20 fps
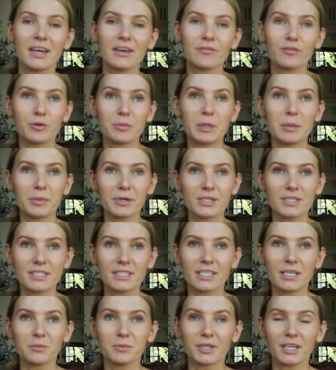For me
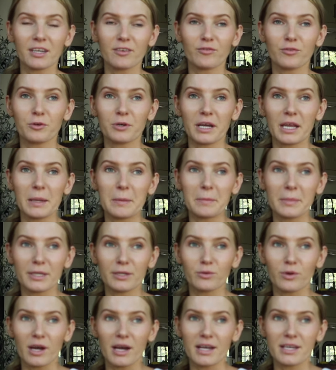personally, I'm looking for a
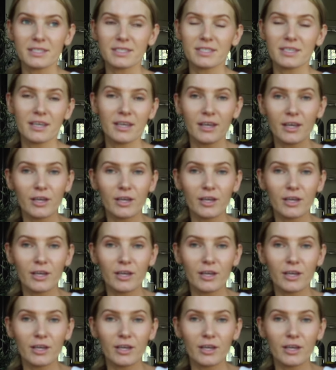mid-rise,